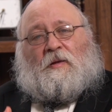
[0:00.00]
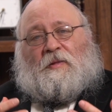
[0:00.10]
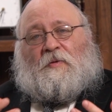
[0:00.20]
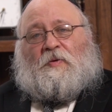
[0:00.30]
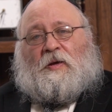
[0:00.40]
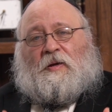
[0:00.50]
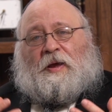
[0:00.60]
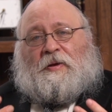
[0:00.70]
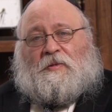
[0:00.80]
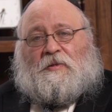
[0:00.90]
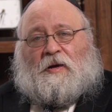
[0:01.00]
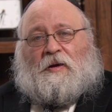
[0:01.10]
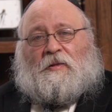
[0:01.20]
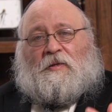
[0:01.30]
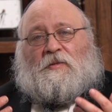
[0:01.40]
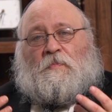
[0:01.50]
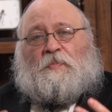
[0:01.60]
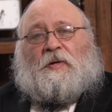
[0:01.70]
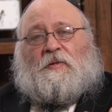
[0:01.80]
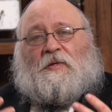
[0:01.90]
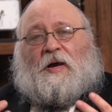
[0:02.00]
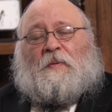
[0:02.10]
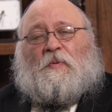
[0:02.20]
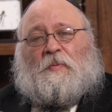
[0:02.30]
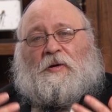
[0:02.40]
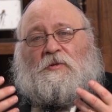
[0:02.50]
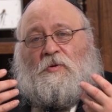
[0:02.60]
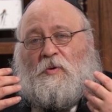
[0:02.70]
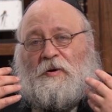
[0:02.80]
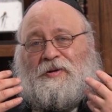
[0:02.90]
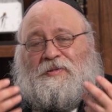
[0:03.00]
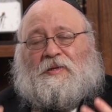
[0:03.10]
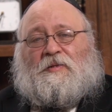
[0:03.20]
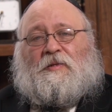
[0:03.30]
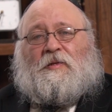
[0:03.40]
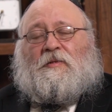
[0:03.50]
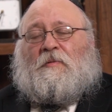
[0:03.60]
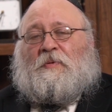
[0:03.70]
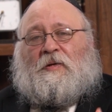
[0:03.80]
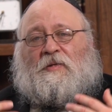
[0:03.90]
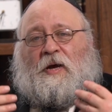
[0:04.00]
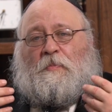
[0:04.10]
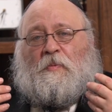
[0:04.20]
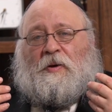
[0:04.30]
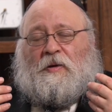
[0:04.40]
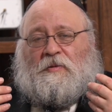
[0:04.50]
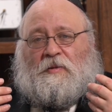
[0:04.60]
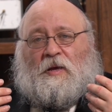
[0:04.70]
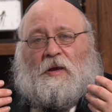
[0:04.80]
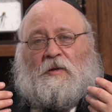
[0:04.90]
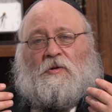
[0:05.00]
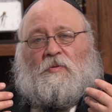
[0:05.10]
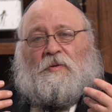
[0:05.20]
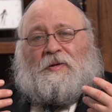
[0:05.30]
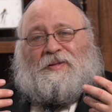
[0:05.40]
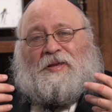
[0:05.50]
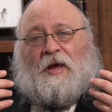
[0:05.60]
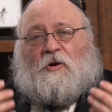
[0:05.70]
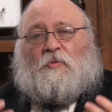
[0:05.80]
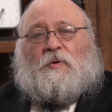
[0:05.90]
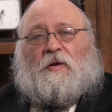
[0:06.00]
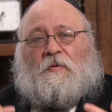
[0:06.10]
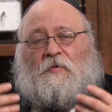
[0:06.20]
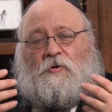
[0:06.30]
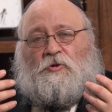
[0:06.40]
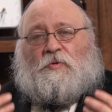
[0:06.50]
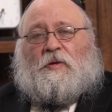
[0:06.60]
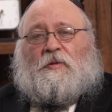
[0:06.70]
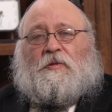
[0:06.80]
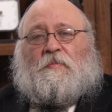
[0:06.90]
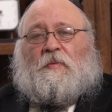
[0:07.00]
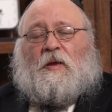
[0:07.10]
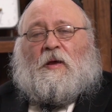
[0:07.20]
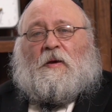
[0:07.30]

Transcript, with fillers: Living in exile is the biggest compromise to our existence, the biggest compromise to the integrity of our Judaism,